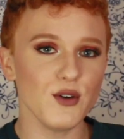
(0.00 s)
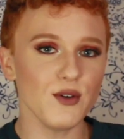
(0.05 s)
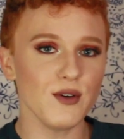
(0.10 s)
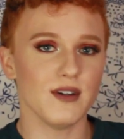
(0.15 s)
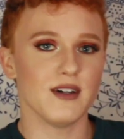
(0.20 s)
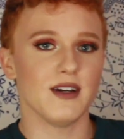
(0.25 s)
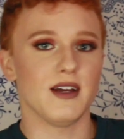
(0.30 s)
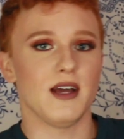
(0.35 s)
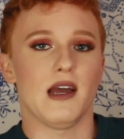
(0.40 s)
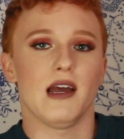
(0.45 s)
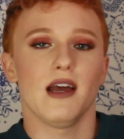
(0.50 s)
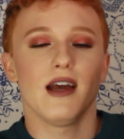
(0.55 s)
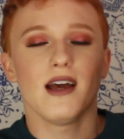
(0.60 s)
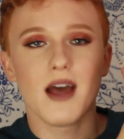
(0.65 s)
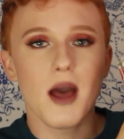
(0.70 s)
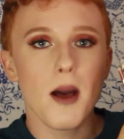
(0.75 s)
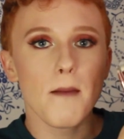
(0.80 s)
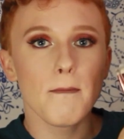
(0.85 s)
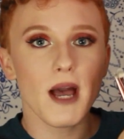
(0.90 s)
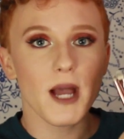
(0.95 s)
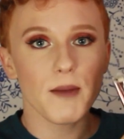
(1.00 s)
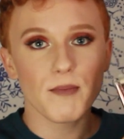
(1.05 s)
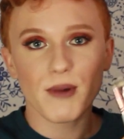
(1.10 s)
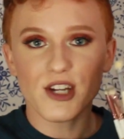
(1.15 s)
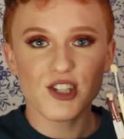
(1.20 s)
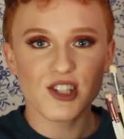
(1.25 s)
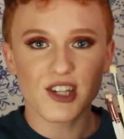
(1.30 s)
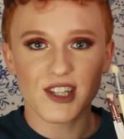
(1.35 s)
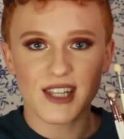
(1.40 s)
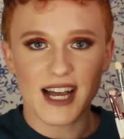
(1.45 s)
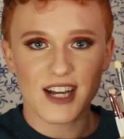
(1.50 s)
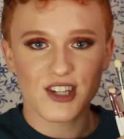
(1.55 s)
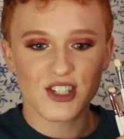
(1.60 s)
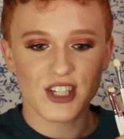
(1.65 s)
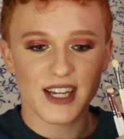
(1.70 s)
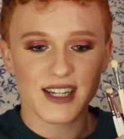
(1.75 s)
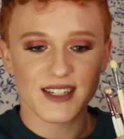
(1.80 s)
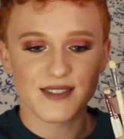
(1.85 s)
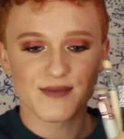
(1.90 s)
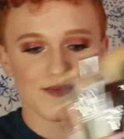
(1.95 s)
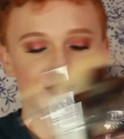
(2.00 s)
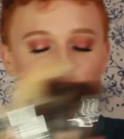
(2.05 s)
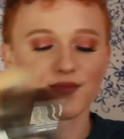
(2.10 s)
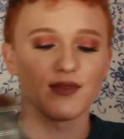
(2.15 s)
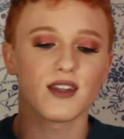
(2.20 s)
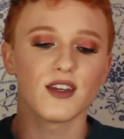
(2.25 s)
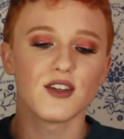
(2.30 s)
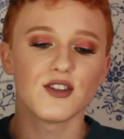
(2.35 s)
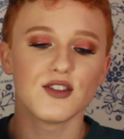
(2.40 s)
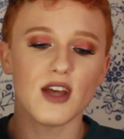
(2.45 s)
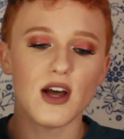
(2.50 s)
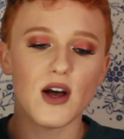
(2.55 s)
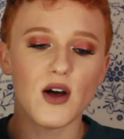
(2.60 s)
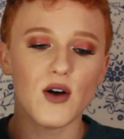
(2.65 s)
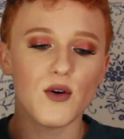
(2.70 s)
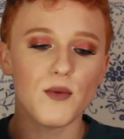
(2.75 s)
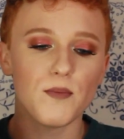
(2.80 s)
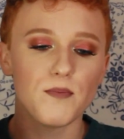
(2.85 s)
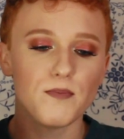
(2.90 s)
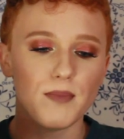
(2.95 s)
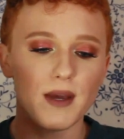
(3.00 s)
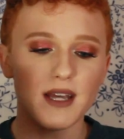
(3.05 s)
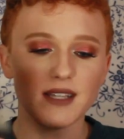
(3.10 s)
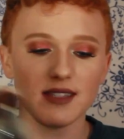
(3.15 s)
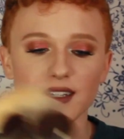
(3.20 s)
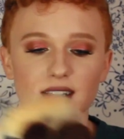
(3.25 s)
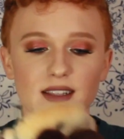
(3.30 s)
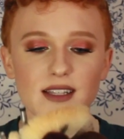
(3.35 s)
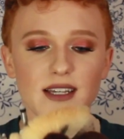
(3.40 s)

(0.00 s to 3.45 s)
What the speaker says: So these are all my beautiful brushes that I use for a day-to-day basis.